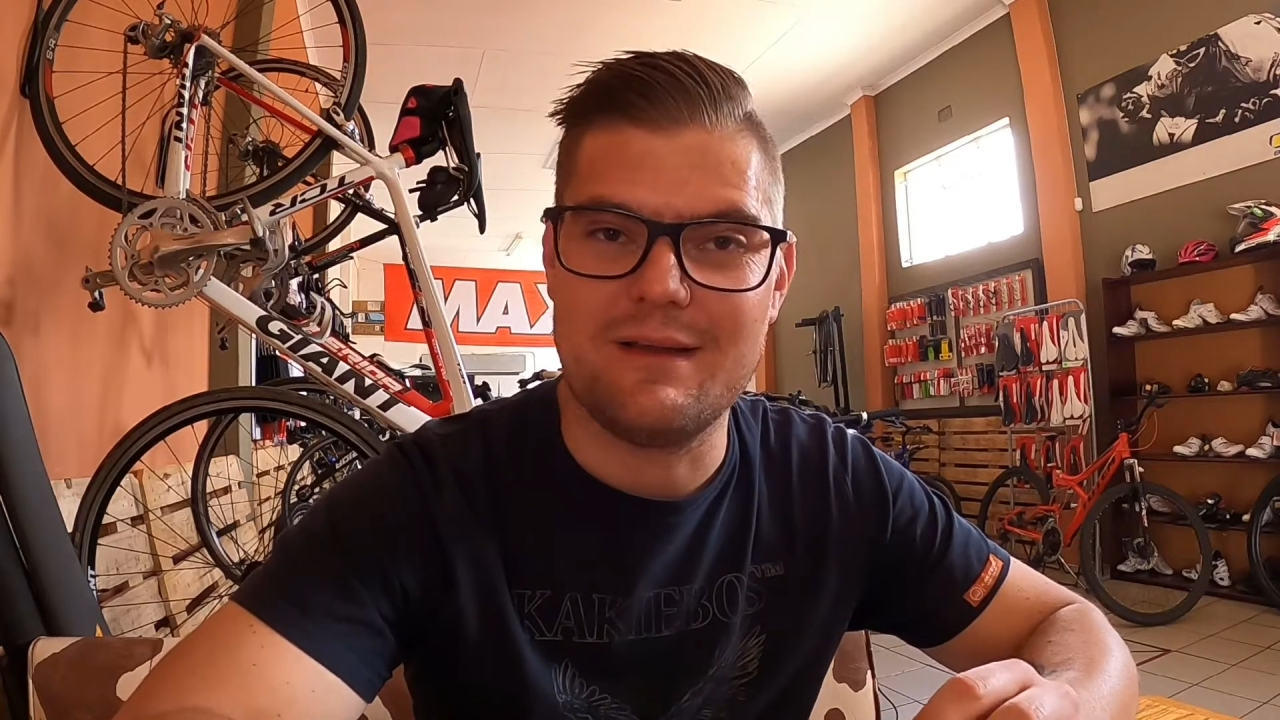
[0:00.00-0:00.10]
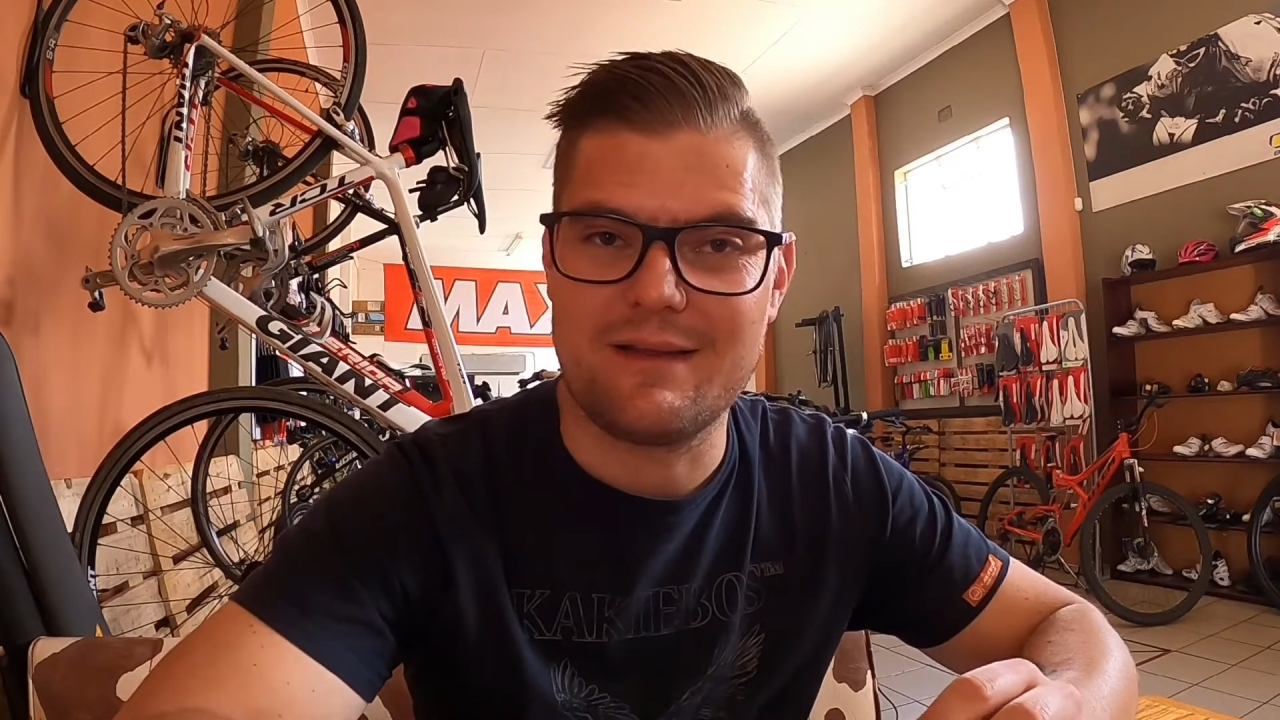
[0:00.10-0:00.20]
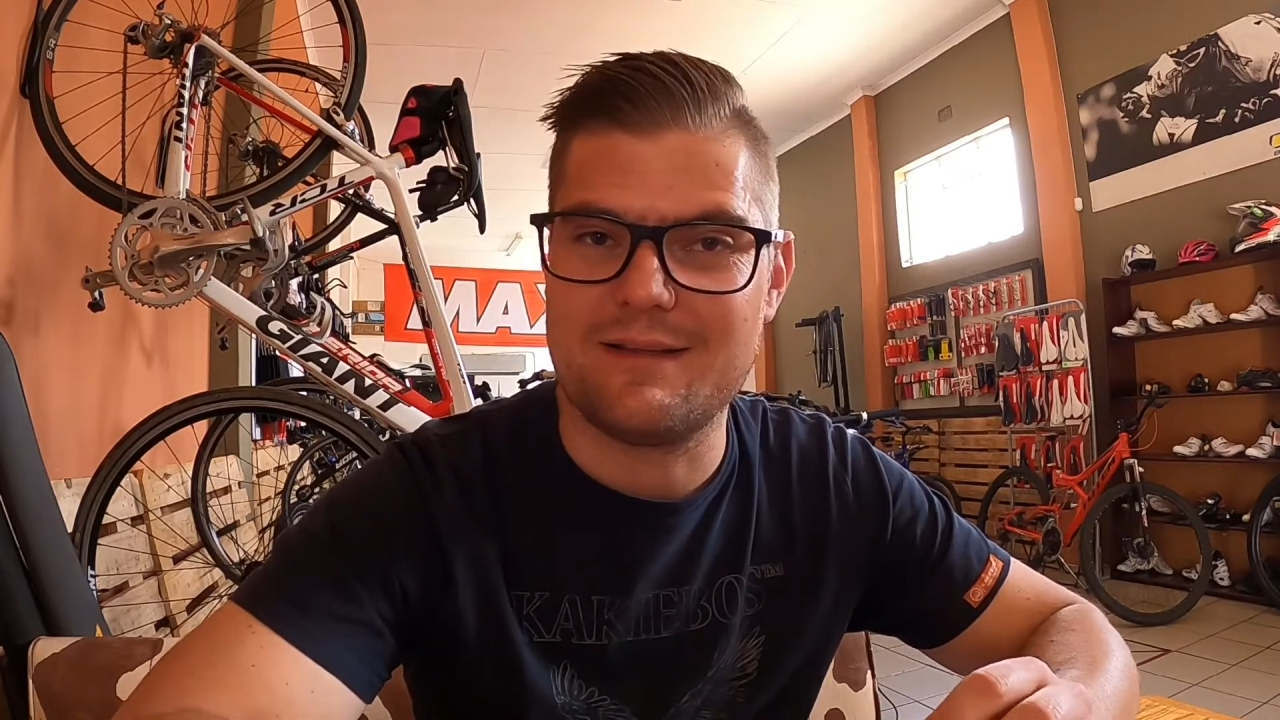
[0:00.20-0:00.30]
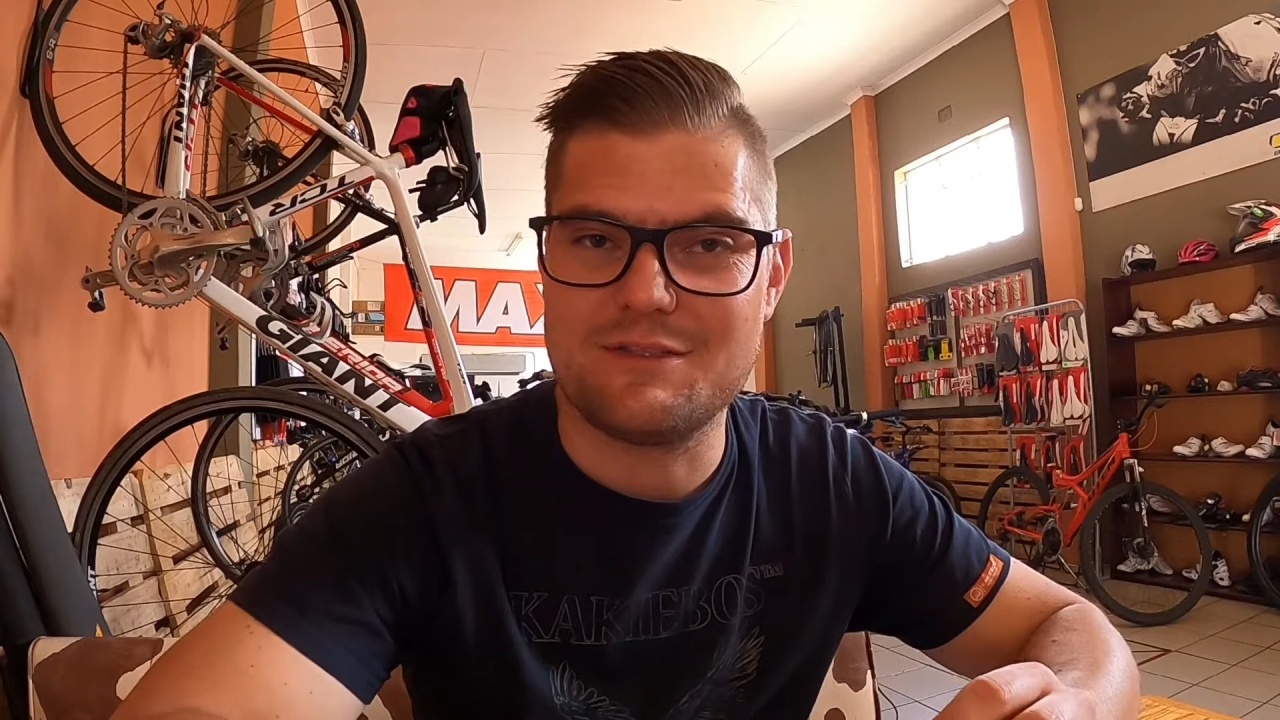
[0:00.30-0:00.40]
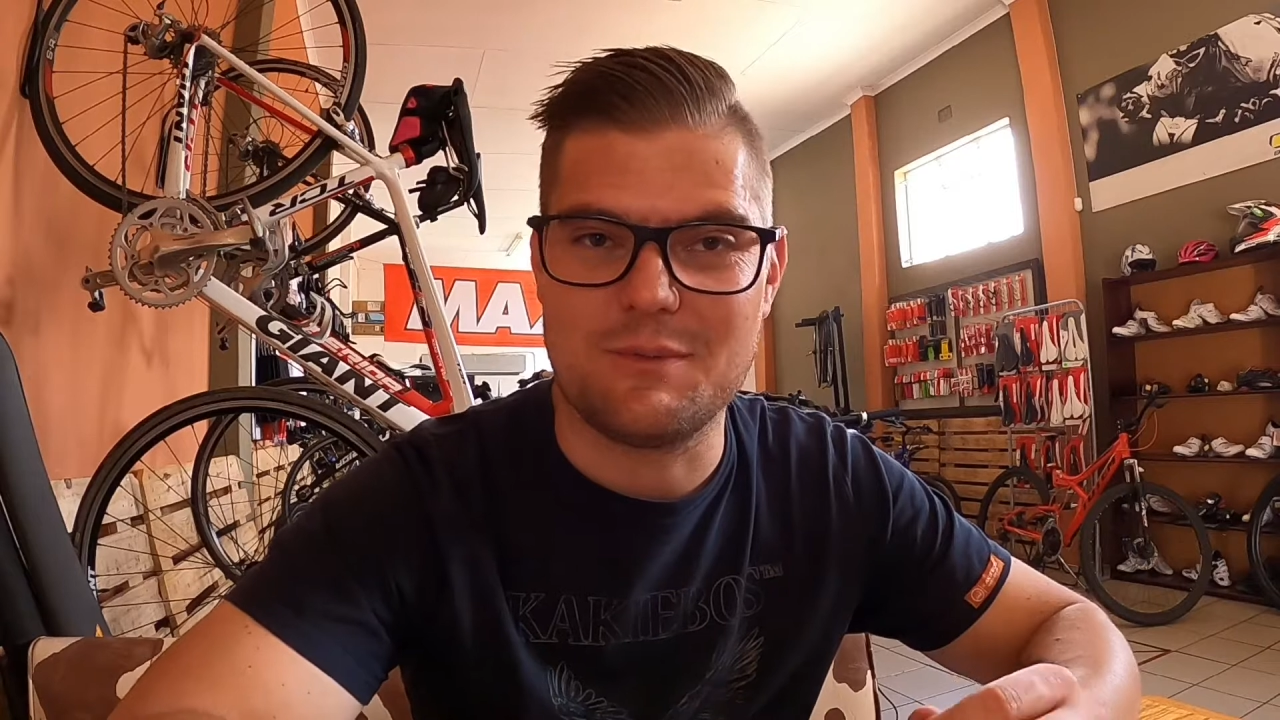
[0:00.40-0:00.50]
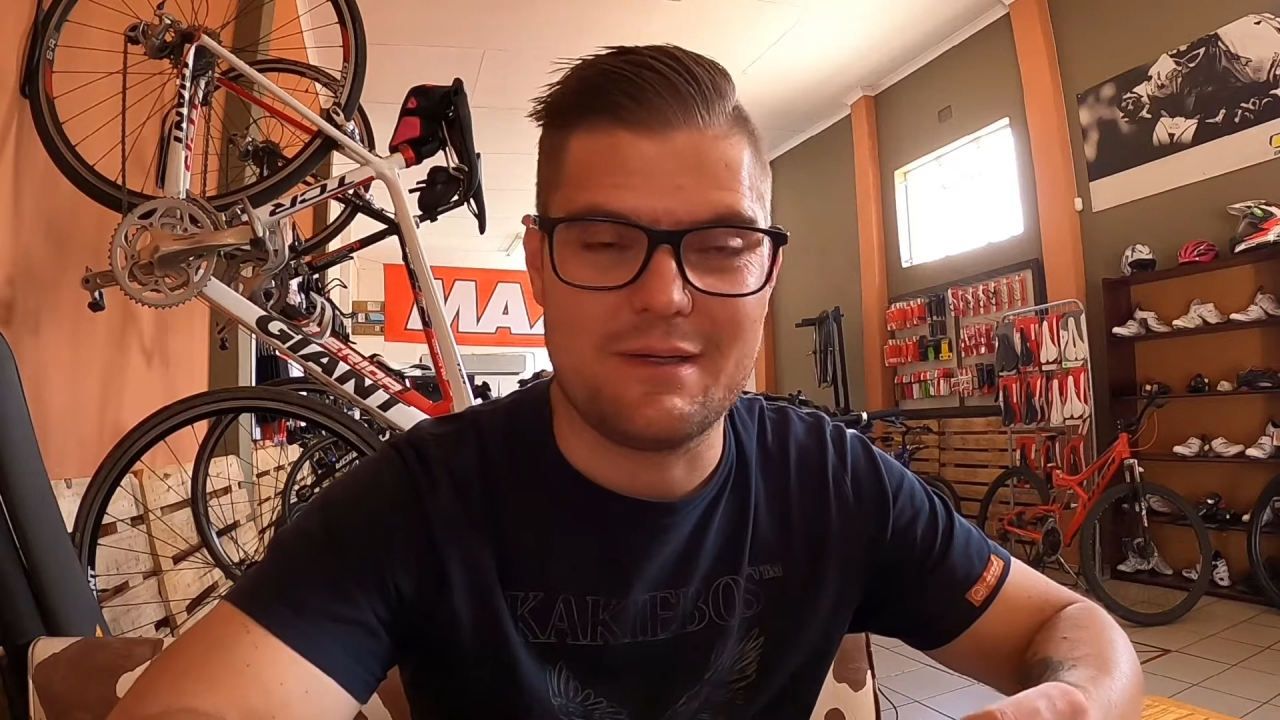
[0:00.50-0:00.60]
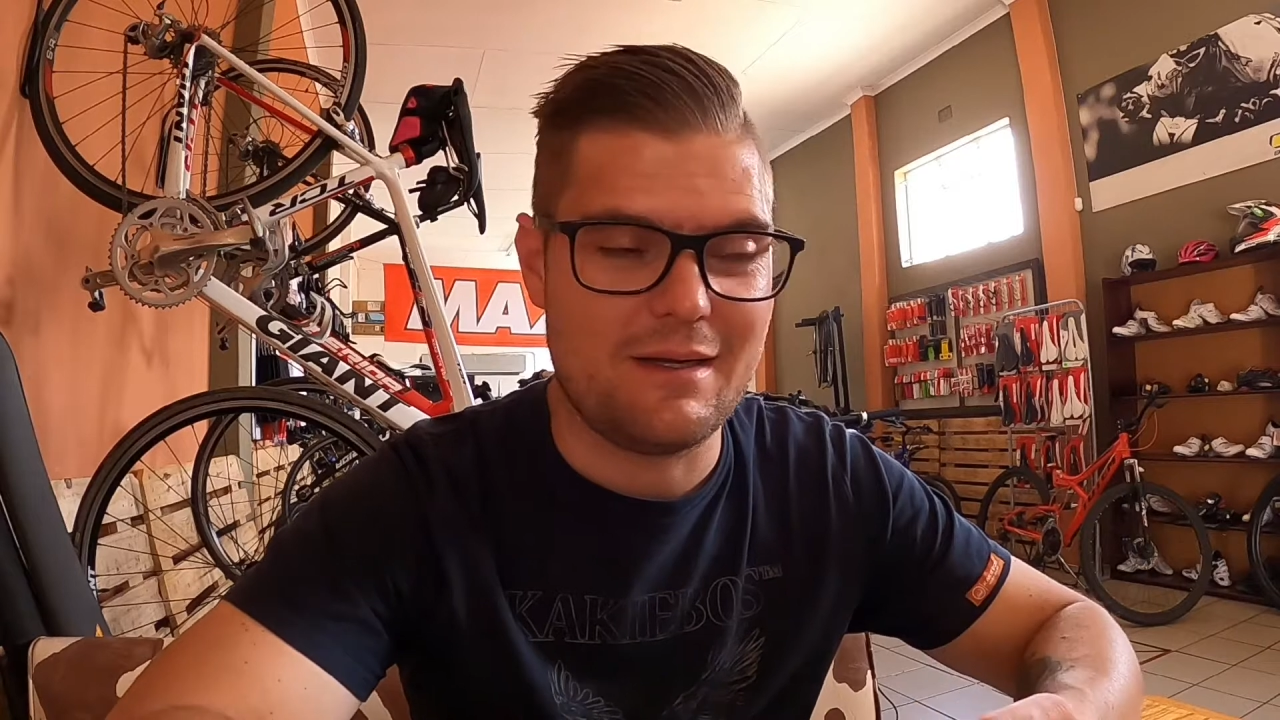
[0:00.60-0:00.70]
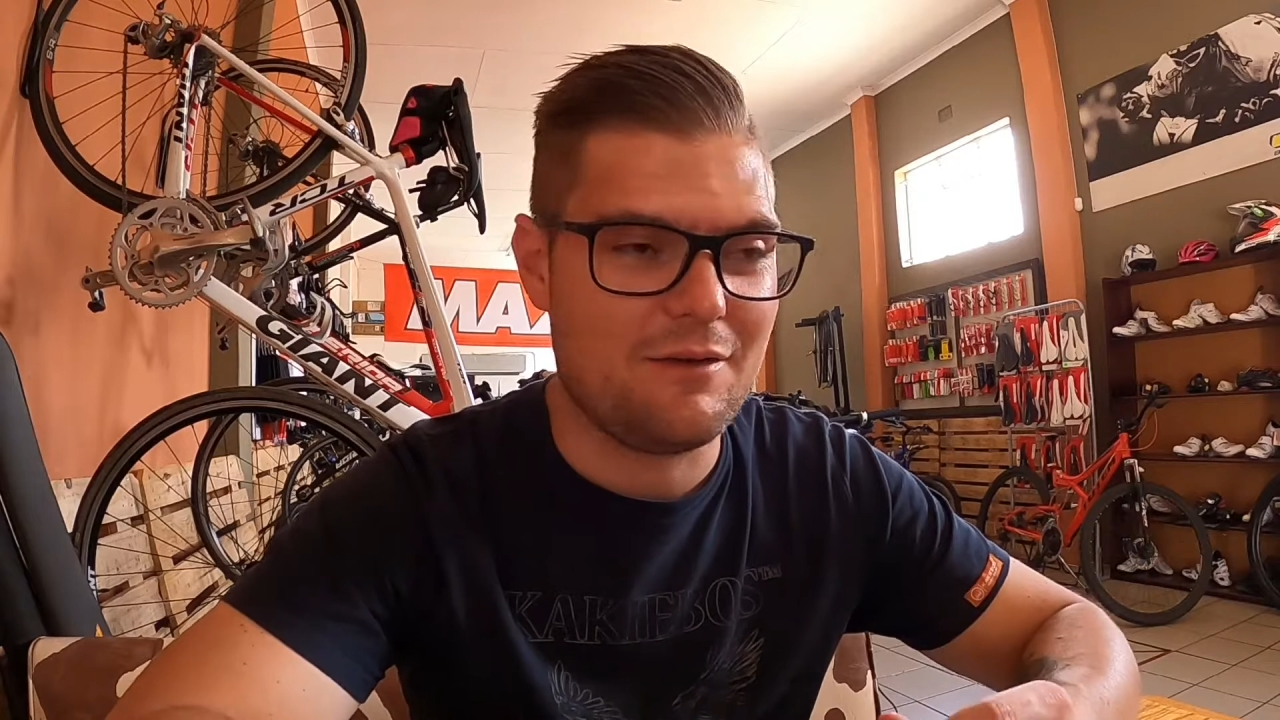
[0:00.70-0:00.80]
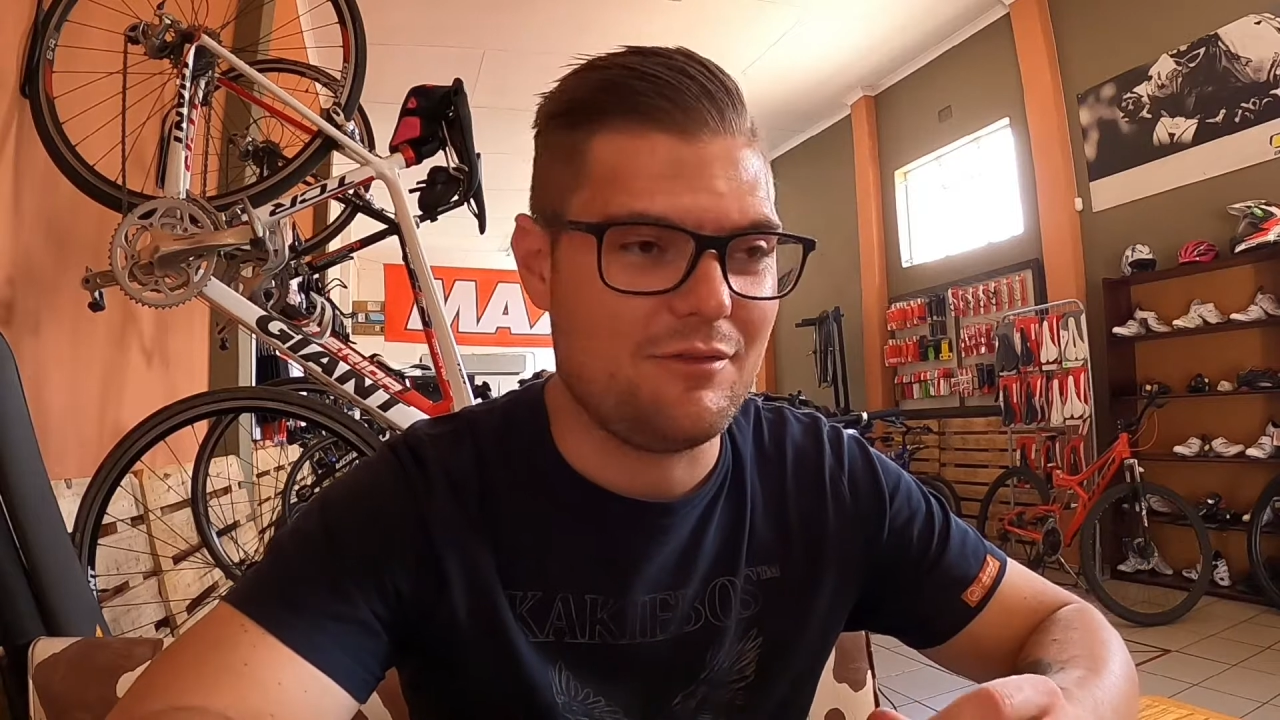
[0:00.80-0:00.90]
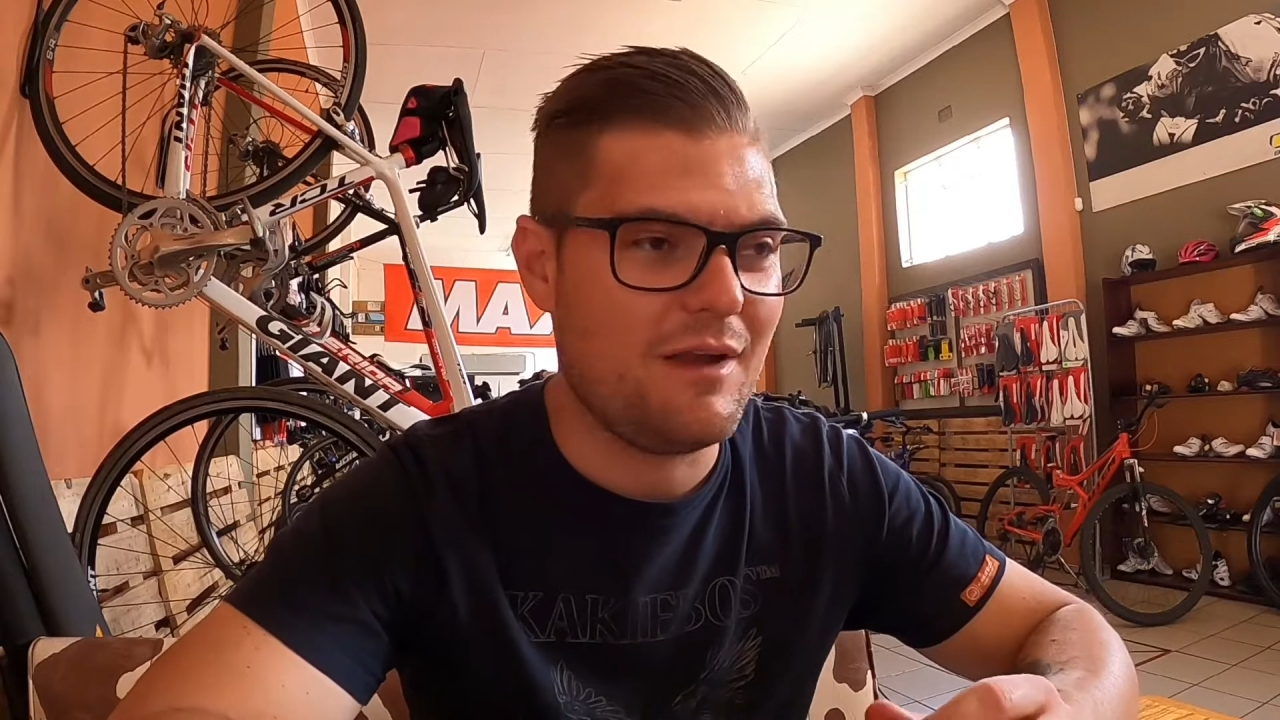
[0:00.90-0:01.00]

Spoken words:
over like this one,